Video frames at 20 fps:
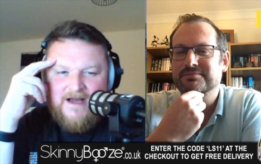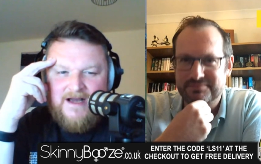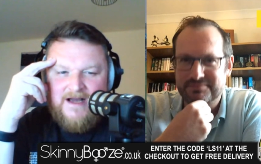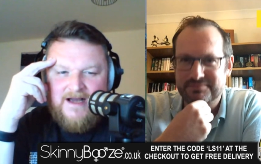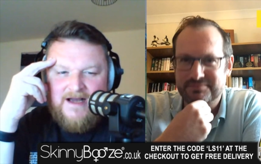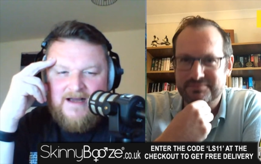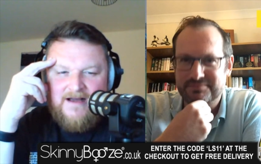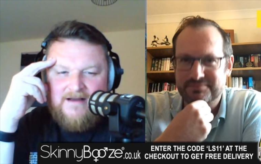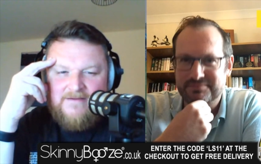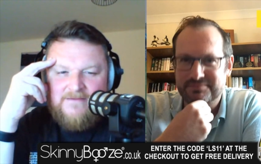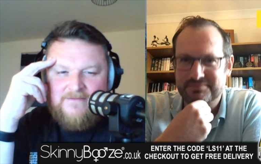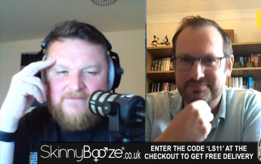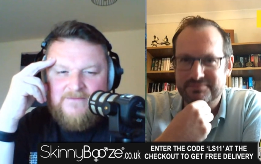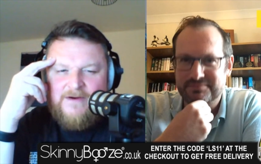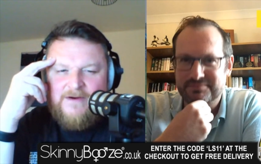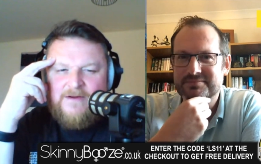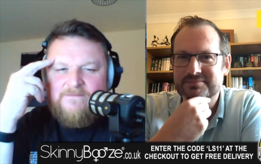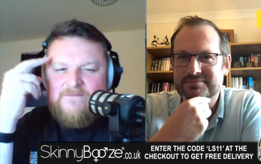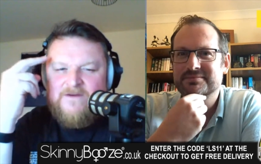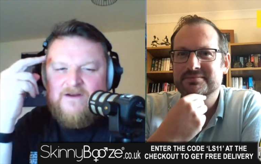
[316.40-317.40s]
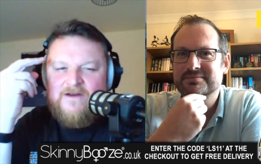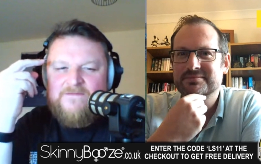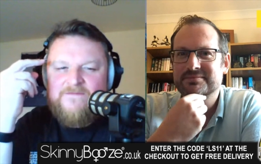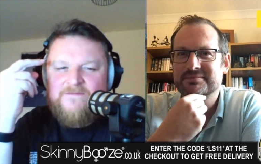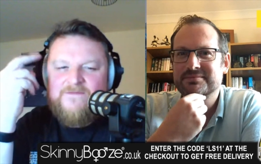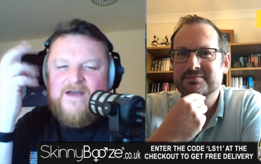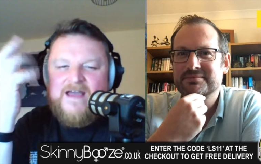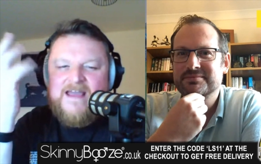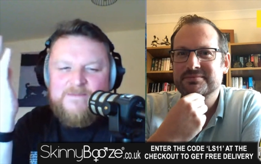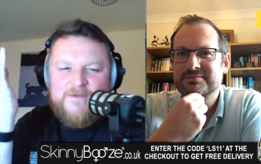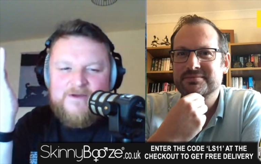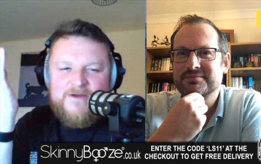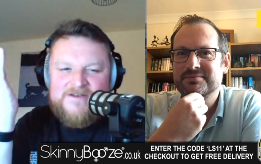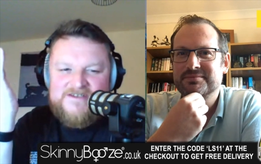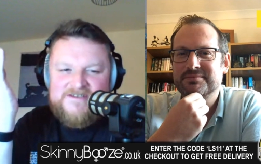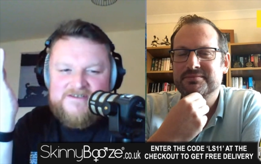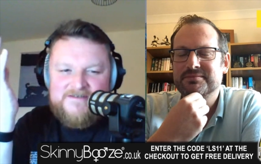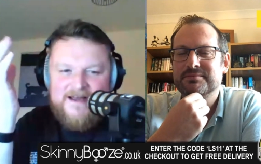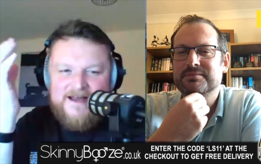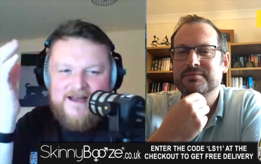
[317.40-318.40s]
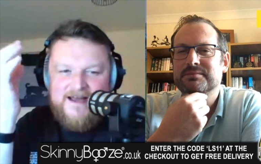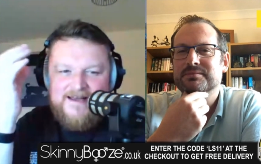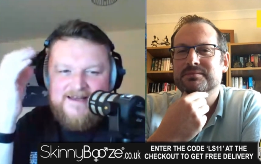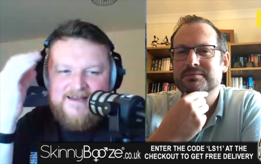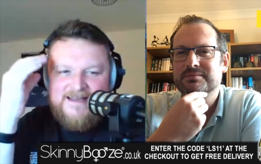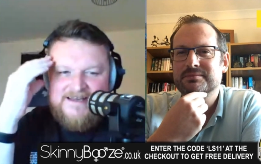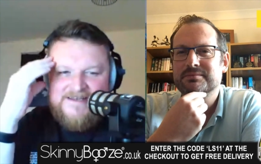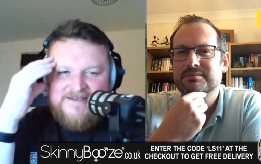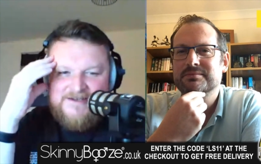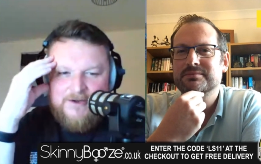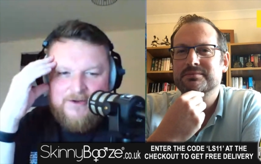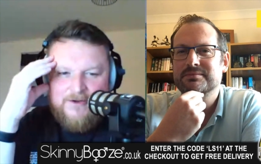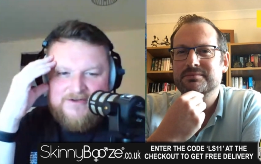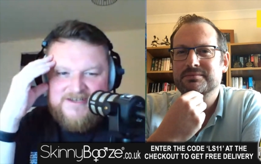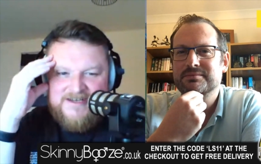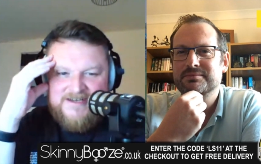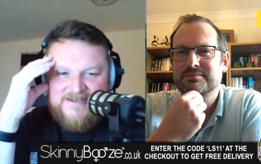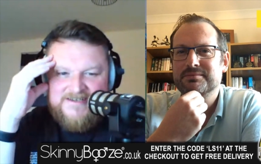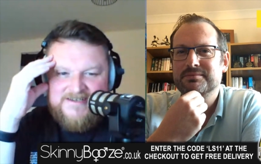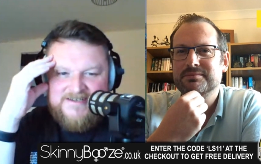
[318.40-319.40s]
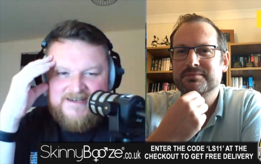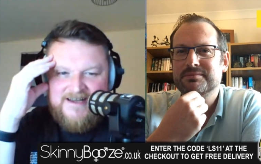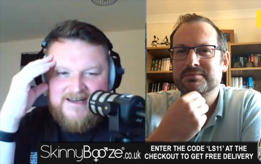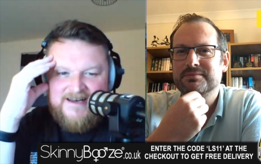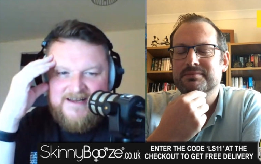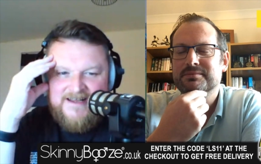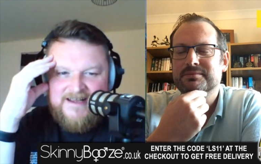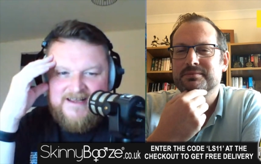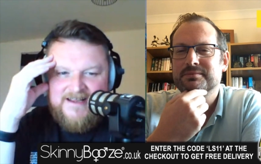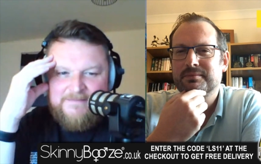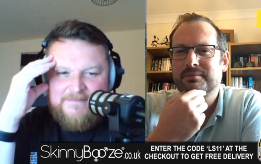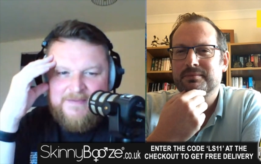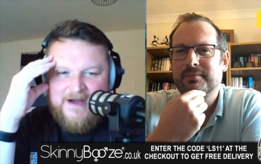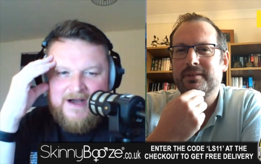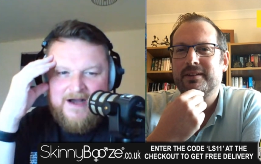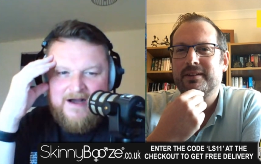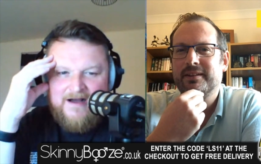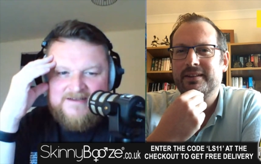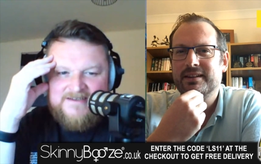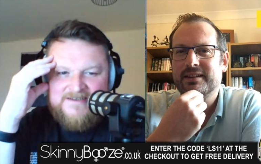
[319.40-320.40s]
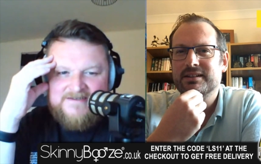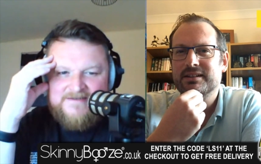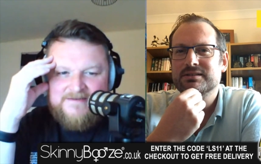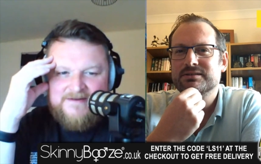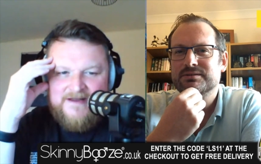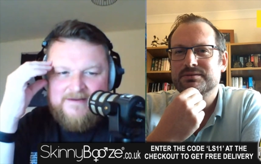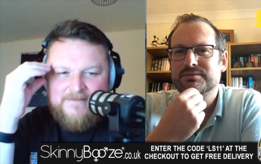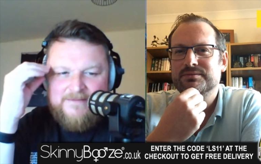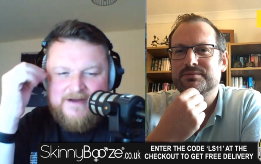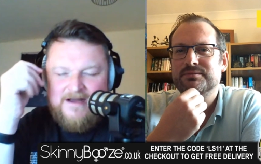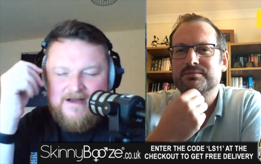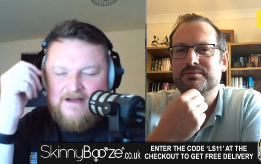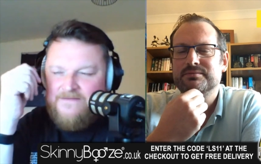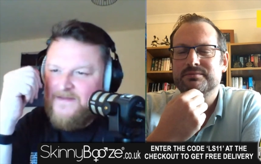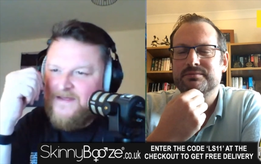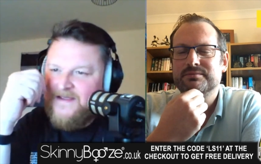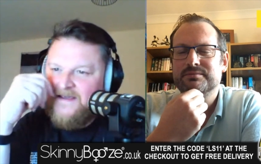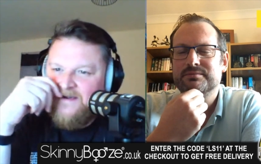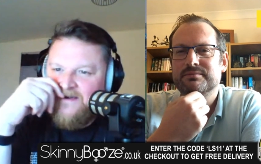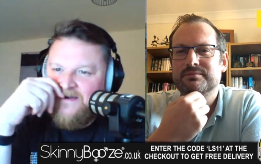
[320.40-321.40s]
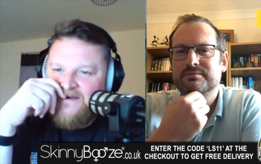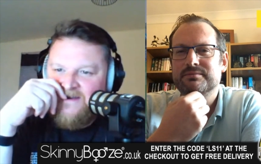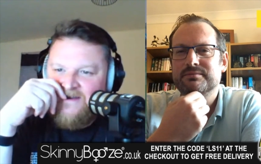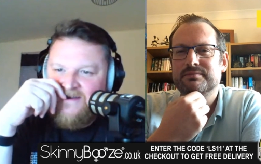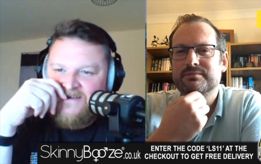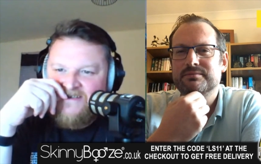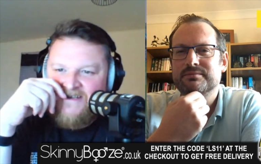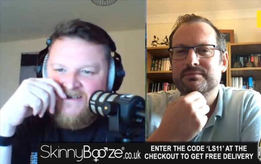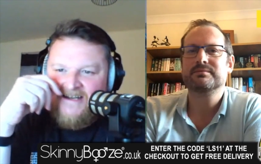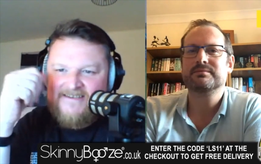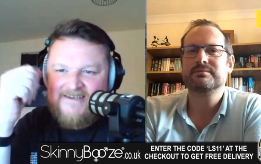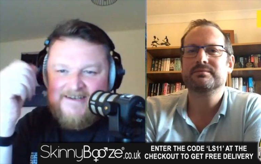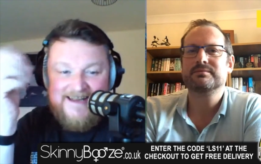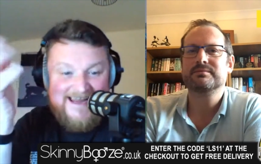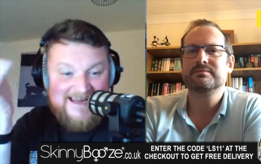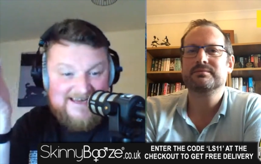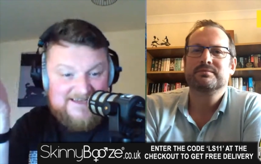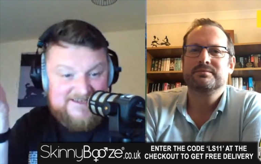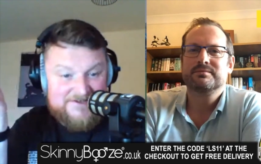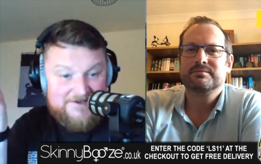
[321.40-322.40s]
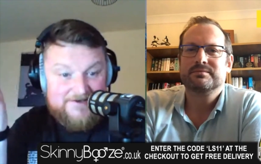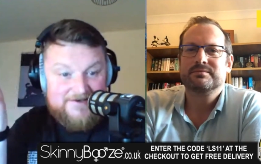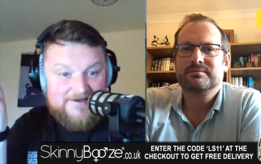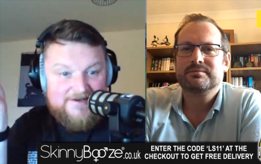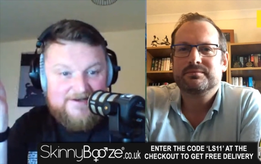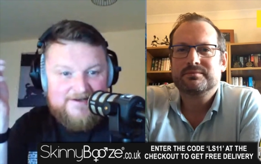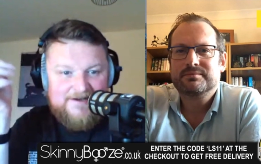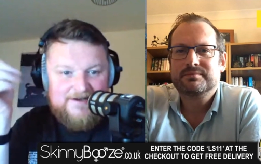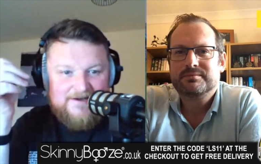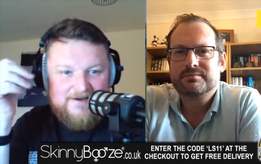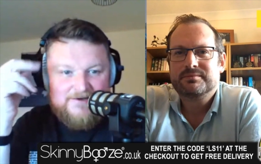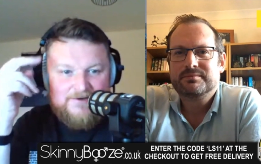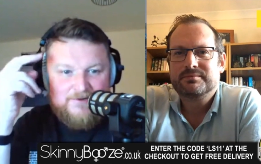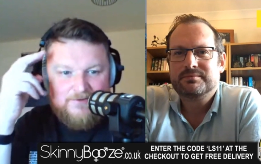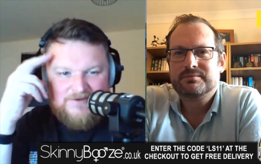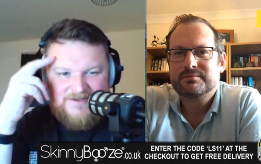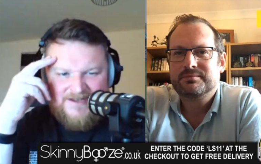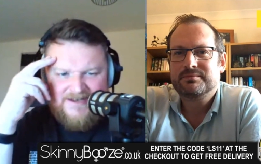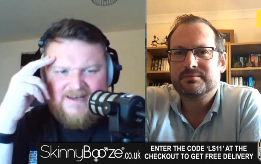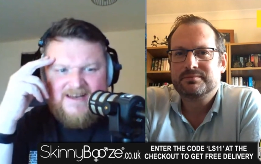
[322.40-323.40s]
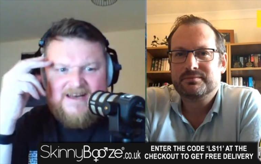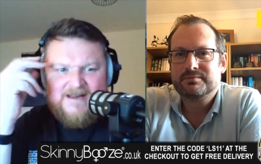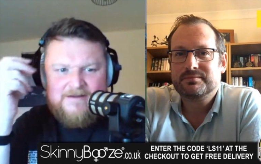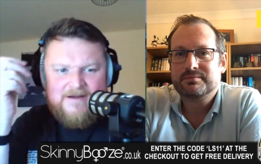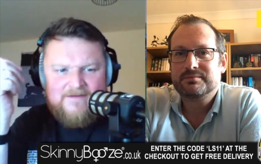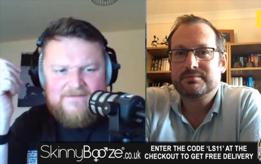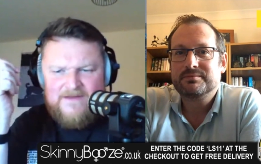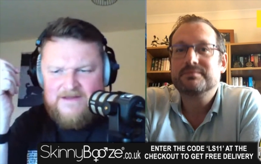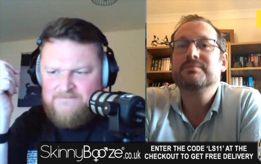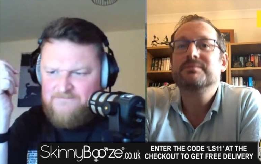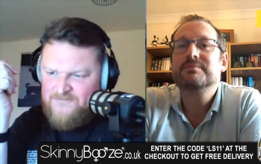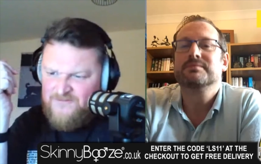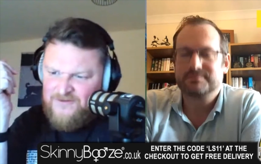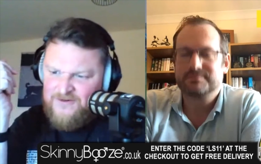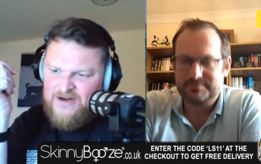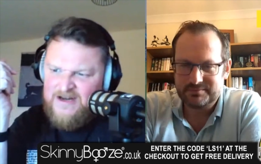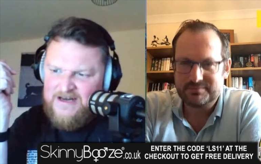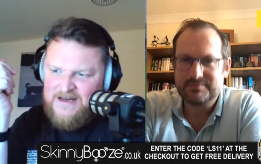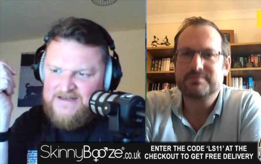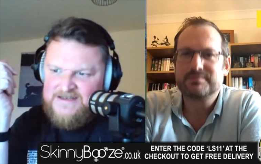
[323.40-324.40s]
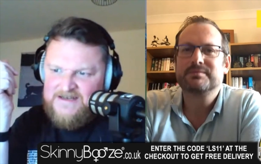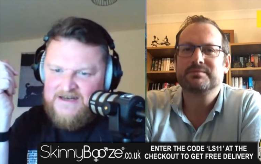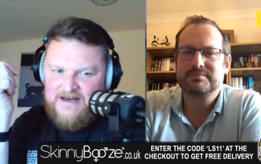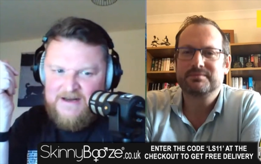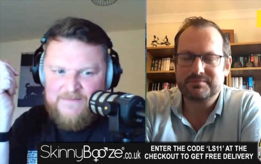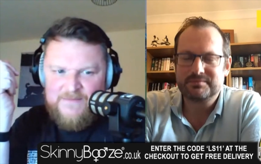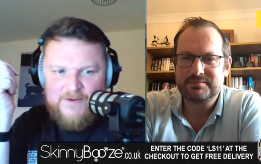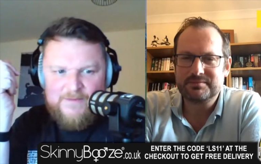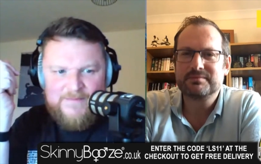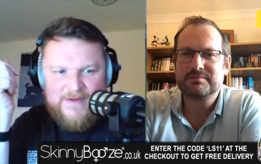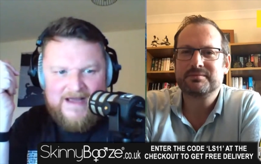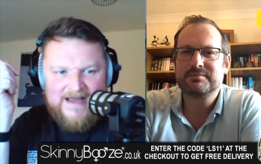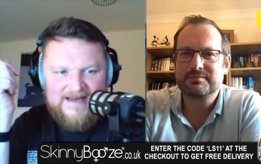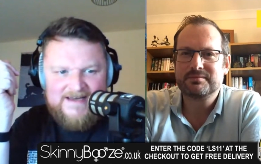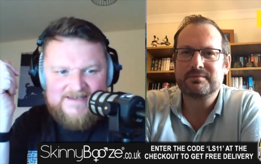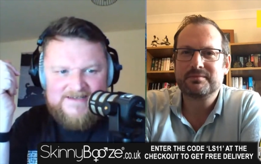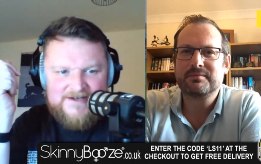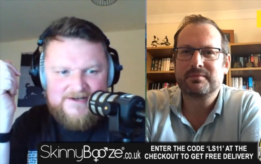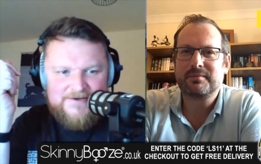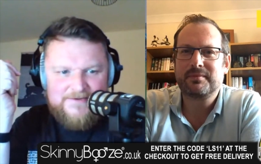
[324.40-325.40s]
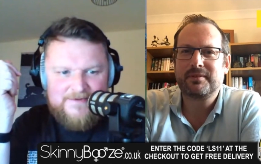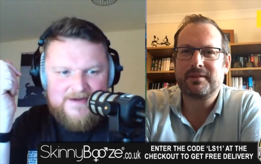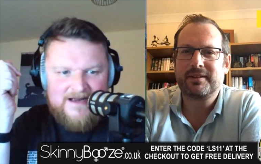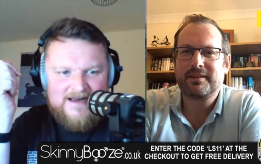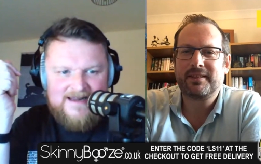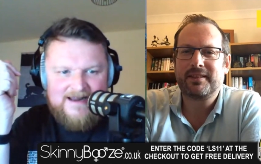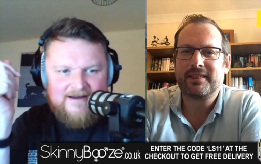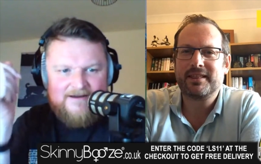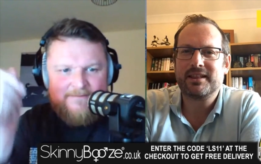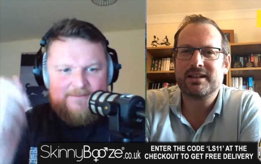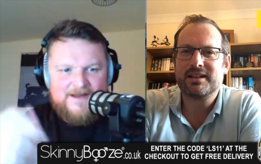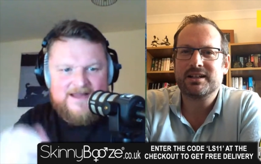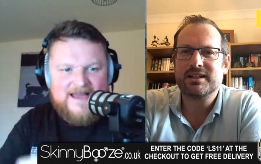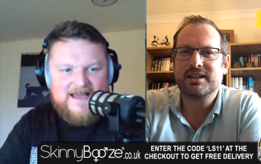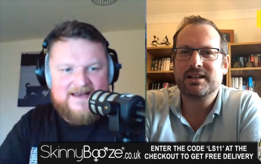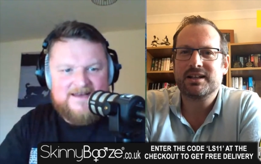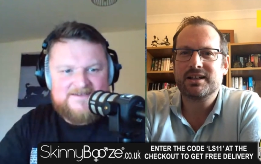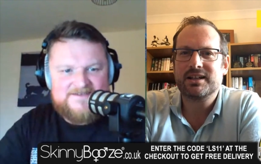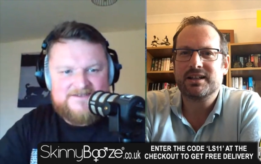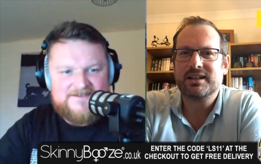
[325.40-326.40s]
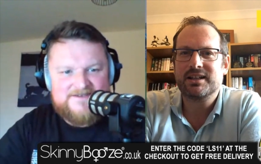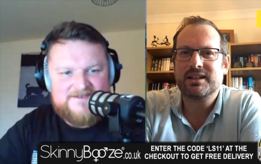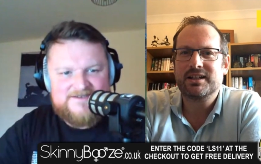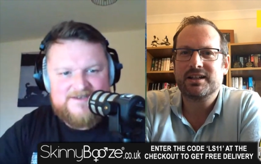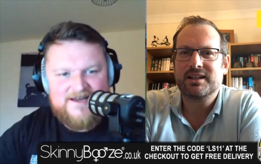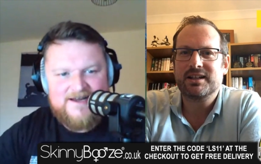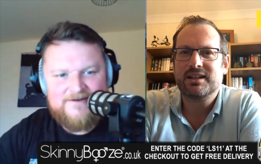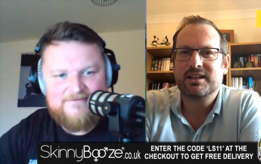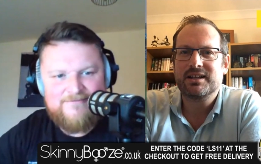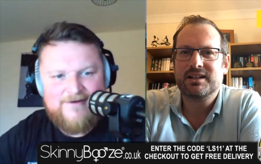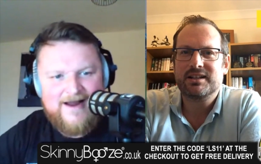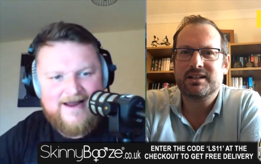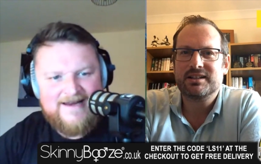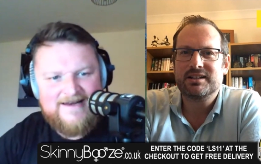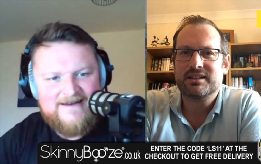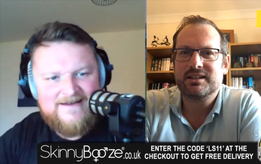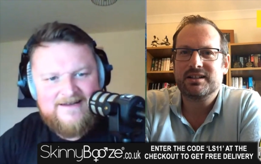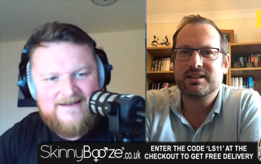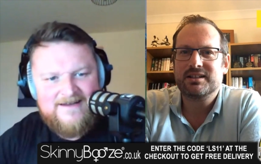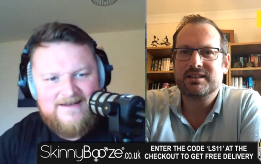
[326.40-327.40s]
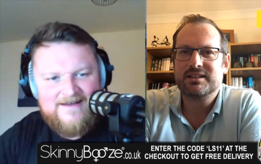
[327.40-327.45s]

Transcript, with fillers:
Speaker 1: uh, very, very famous uh, Leeds losses in, in the past. It, well, I think uh, Sutton Histon, of course, that nearly, I think, realistically put paid to uh, Gary McAllister's uh, reign.